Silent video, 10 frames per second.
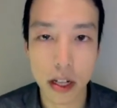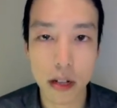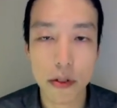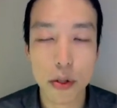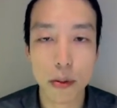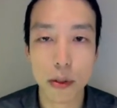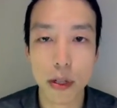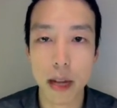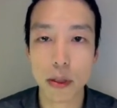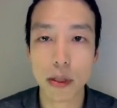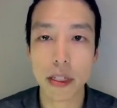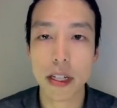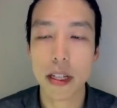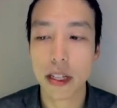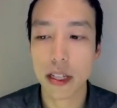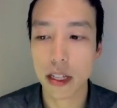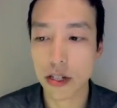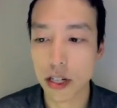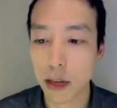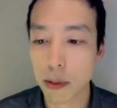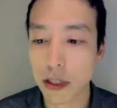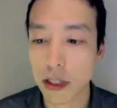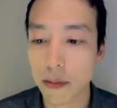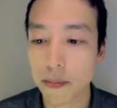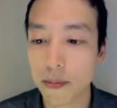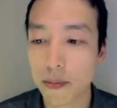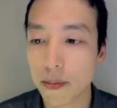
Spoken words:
of cerebral amyloid angiopathy.